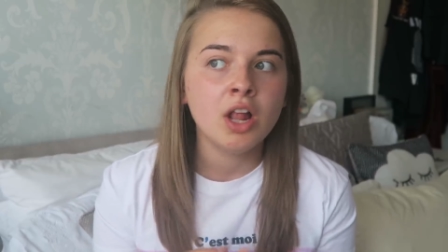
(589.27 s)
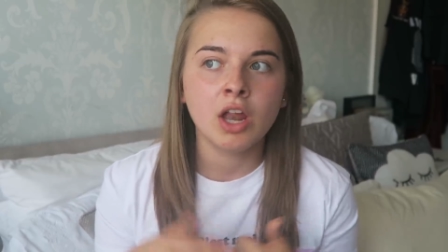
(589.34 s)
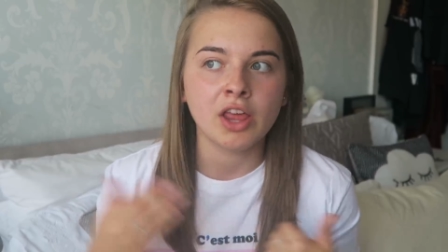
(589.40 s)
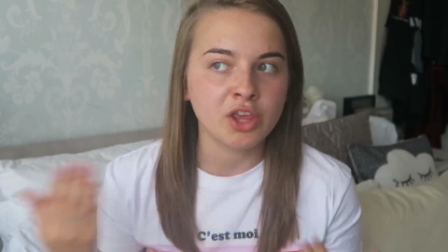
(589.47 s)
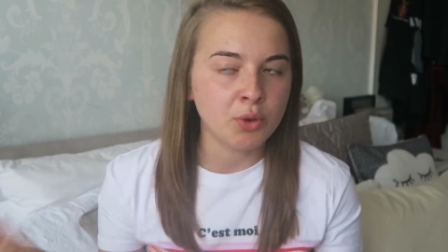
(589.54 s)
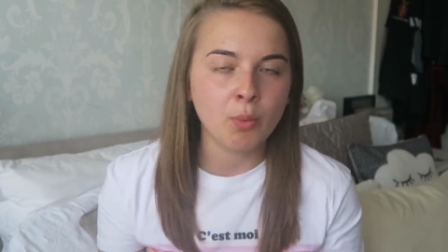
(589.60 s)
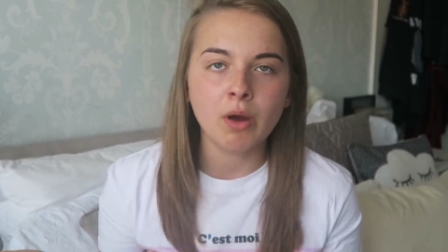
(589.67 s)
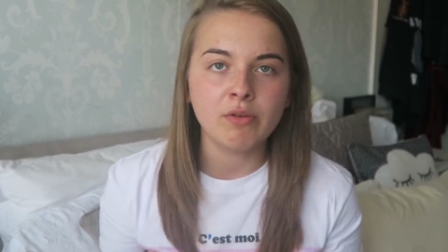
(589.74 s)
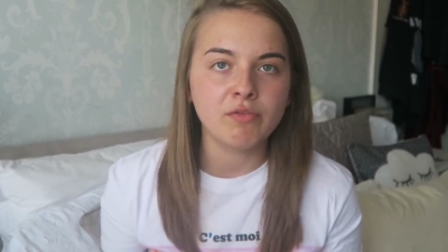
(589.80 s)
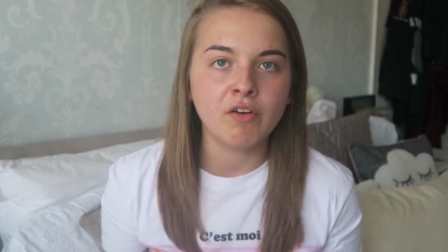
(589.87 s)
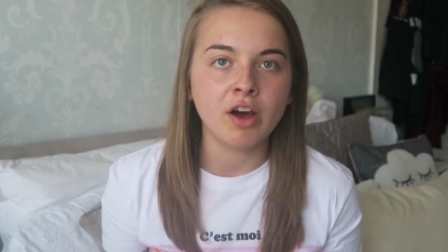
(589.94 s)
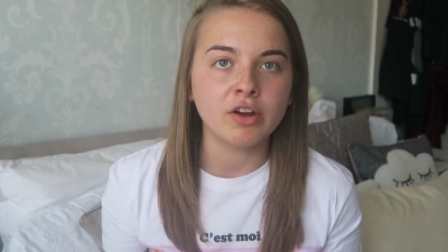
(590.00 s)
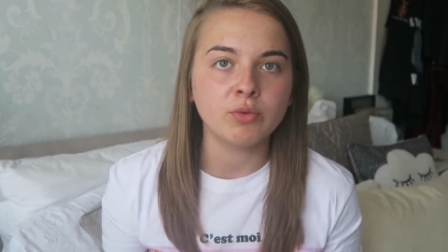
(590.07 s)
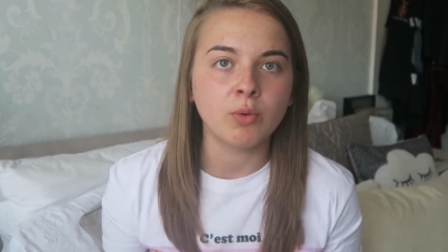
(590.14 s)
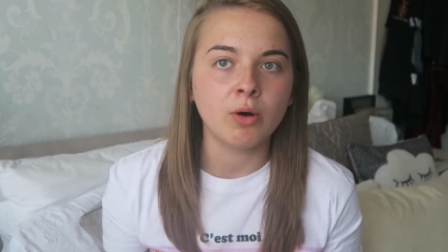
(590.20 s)
Like, you won't
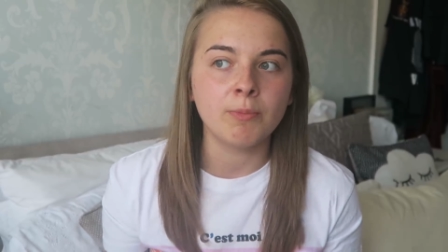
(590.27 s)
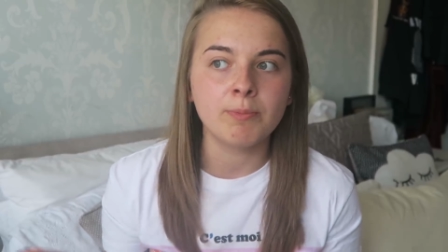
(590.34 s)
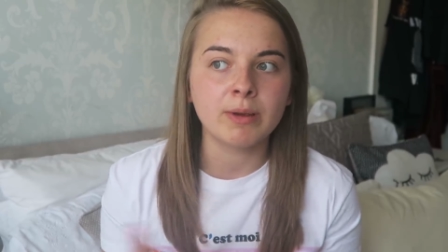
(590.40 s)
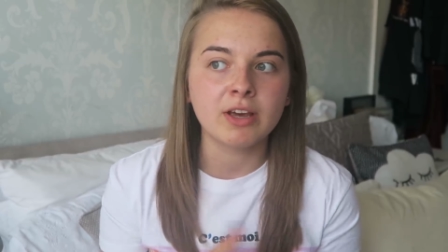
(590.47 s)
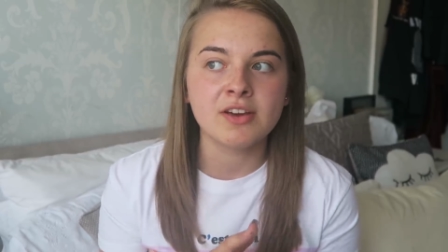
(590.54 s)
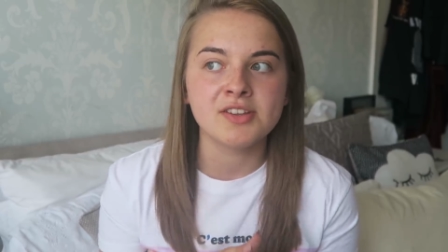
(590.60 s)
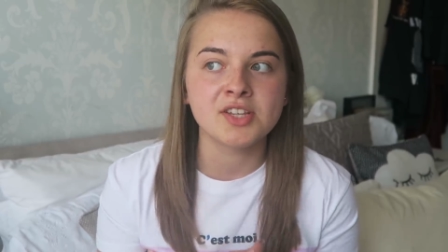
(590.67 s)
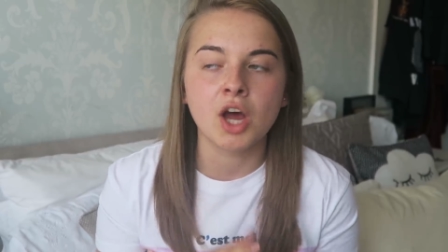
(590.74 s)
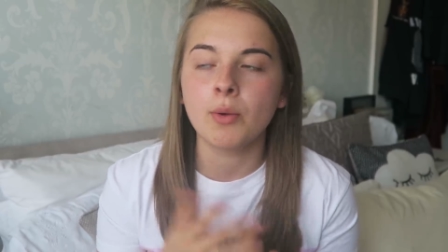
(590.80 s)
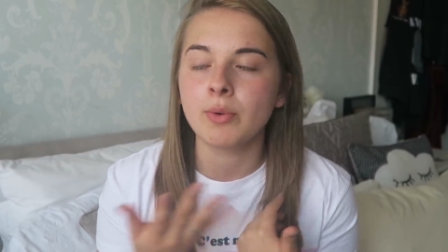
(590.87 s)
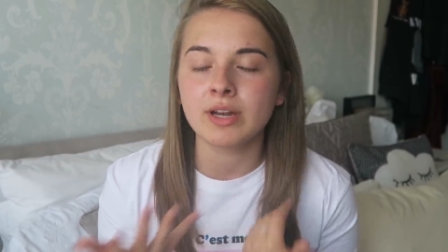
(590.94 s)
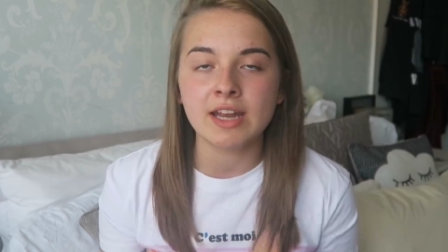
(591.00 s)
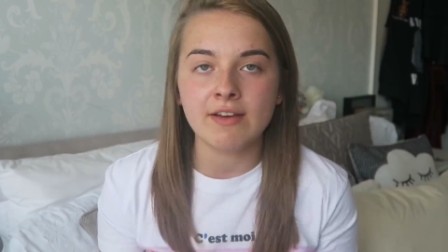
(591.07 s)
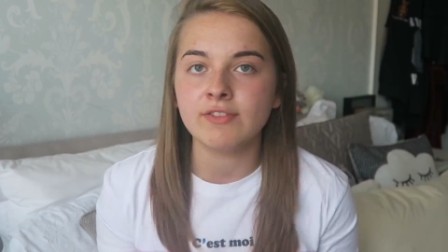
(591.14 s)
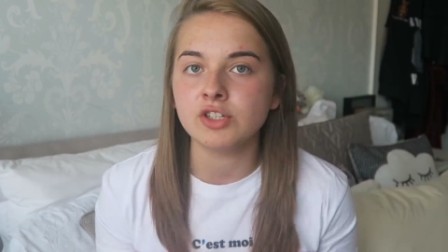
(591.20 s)
find one, because I
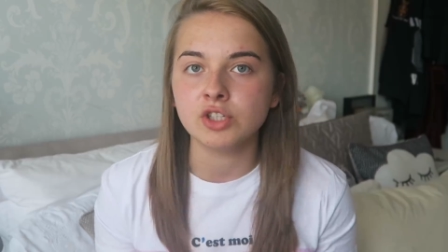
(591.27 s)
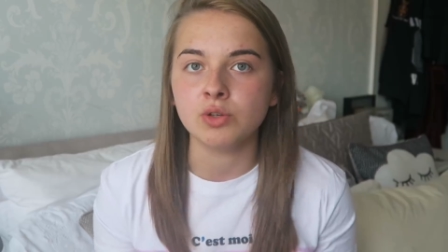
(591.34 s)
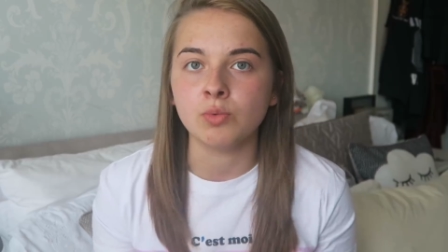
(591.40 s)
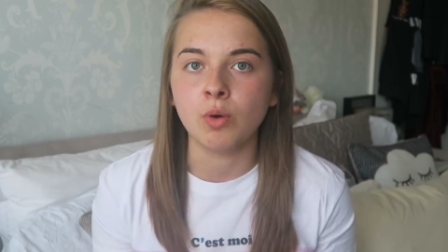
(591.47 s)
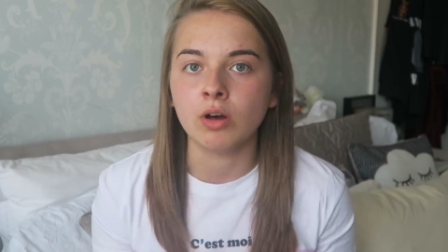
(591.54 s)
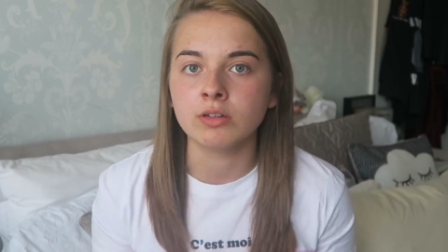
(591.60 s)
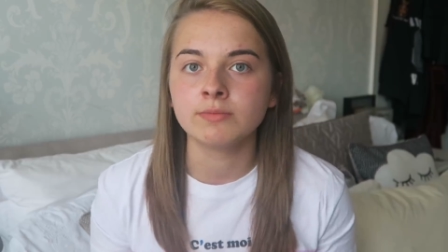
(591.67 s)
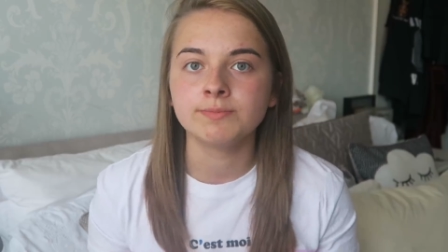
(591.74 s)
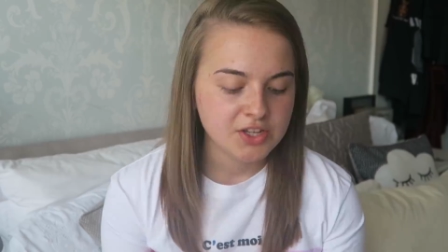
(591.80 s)
would never do one.